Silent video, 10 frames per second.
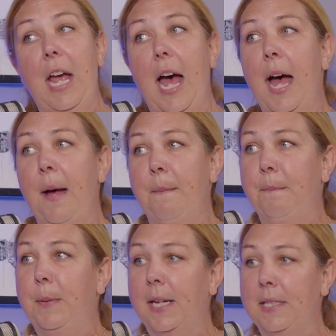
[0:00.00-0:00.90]
um,
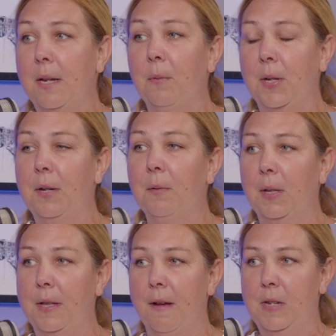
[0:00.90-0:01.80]
because I really,
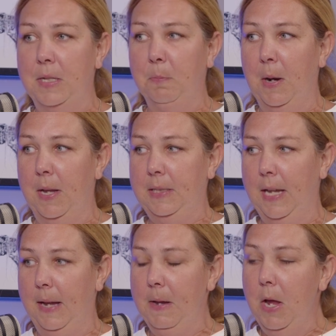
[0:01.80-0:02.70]
really loved
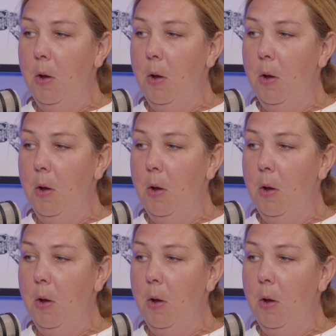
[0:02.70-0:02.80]
Esperanza.